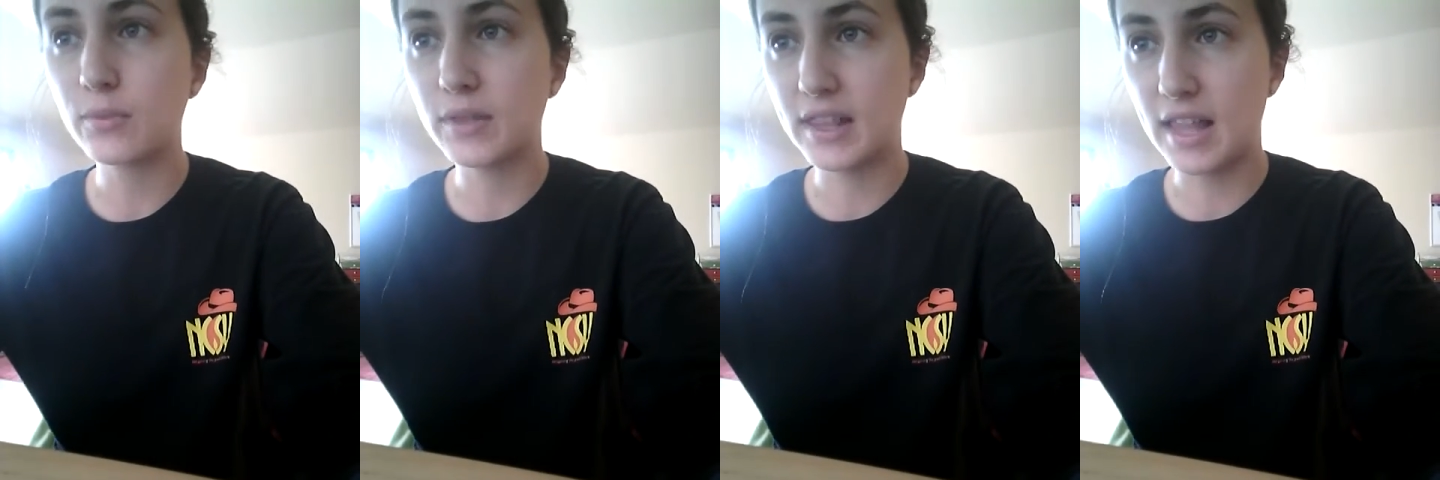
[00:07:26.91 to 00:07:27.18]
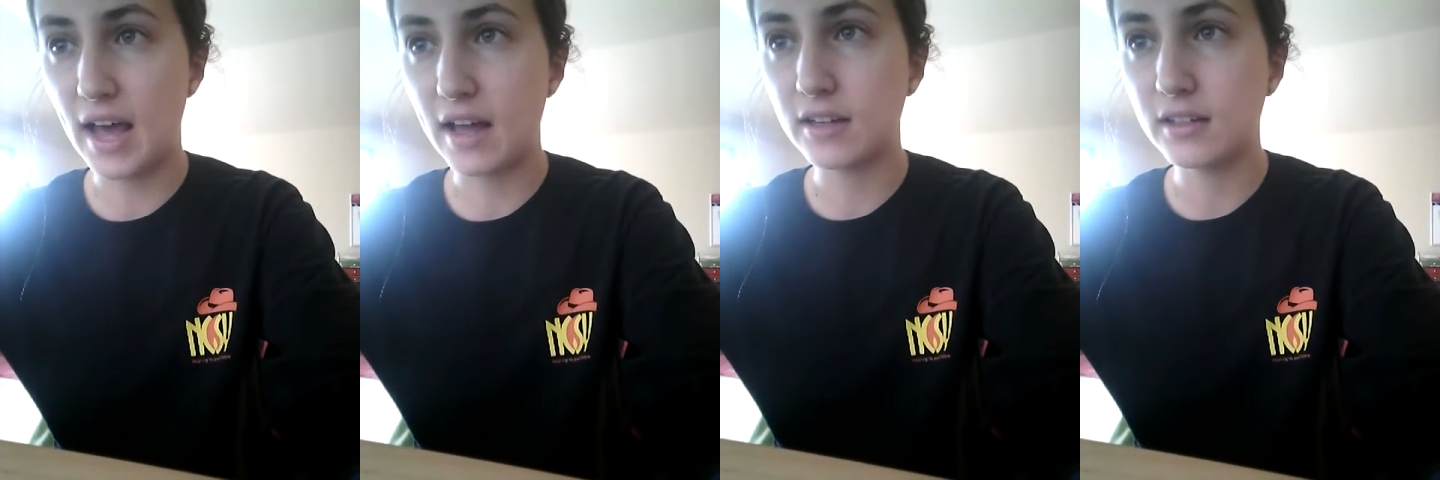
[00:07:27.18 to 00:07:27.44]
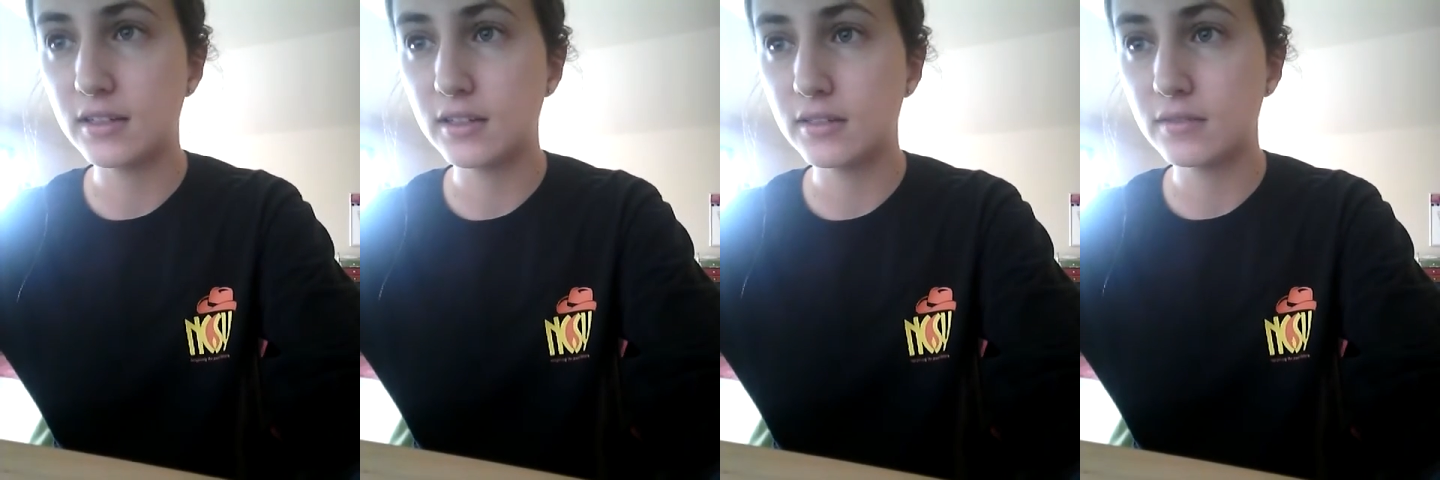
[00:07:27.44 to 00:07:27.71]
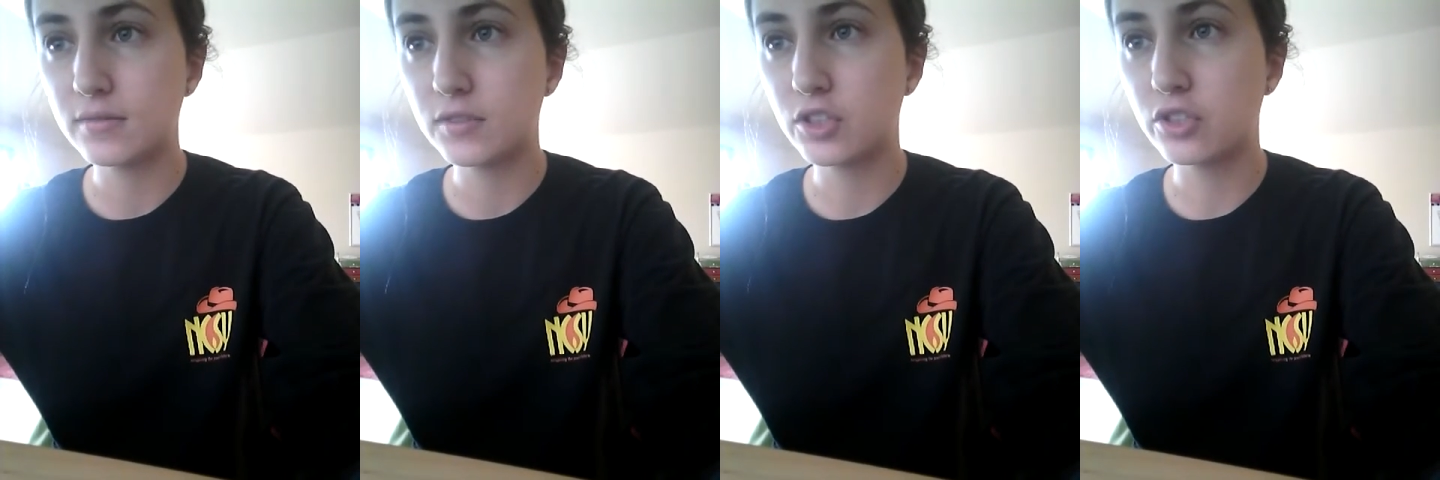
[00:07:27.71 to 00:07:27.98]
with that.
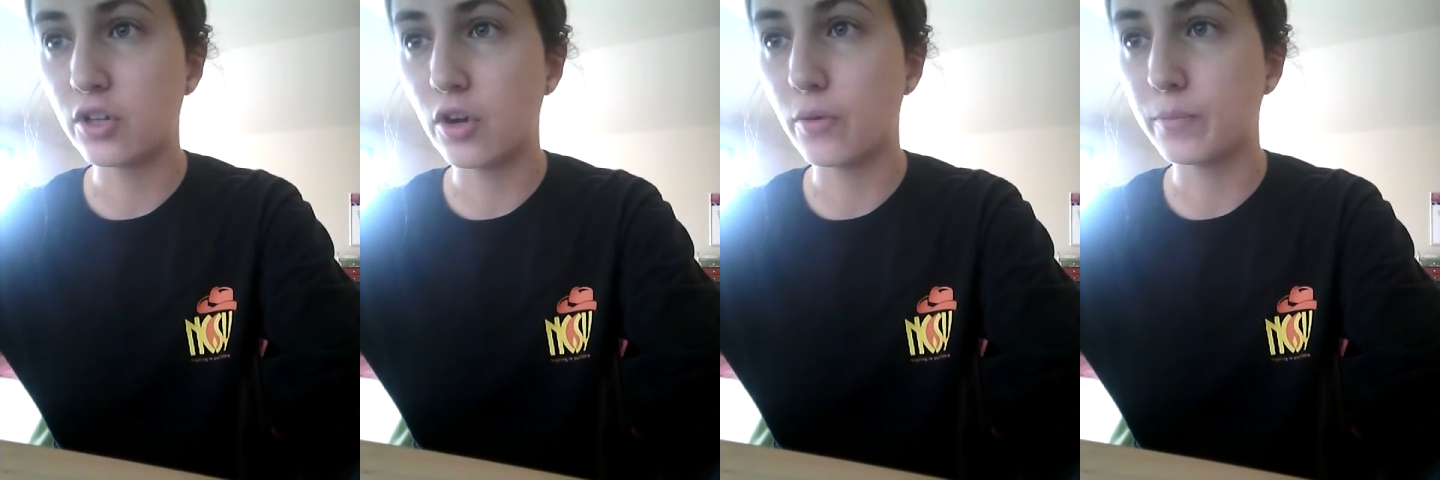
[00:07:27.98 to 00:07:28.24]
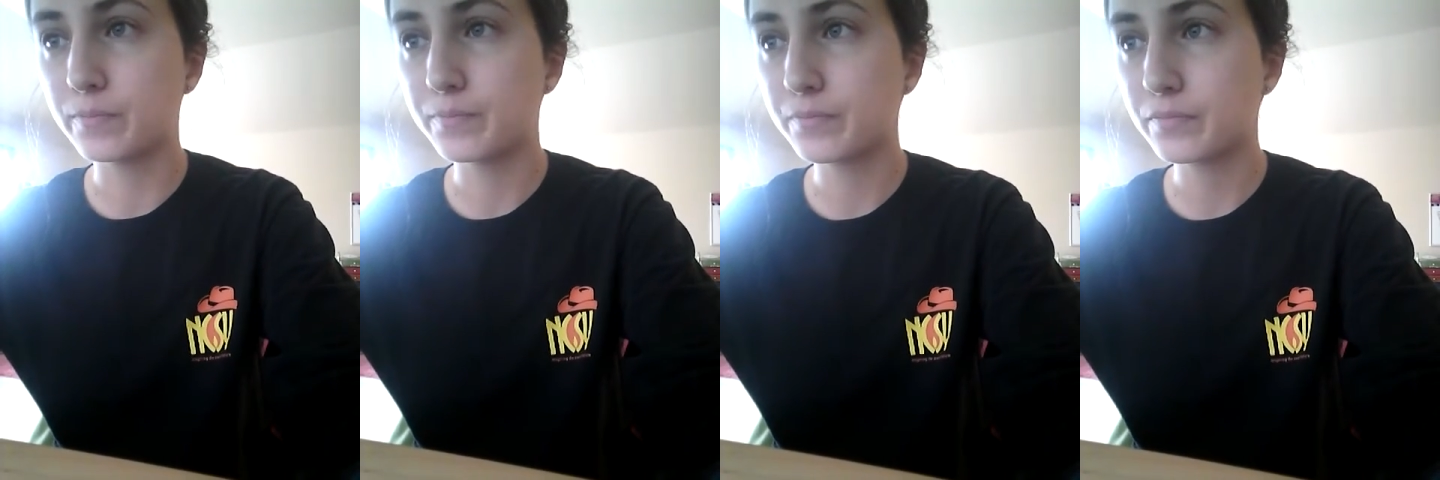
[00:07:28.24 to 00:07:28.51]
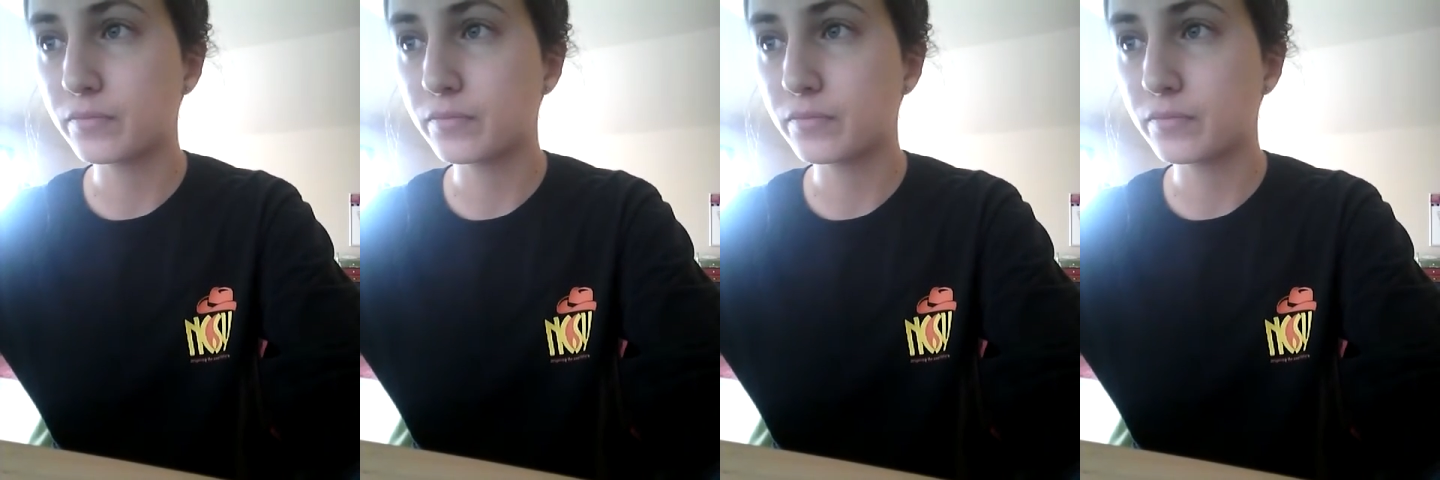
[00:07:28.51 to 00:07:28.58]
So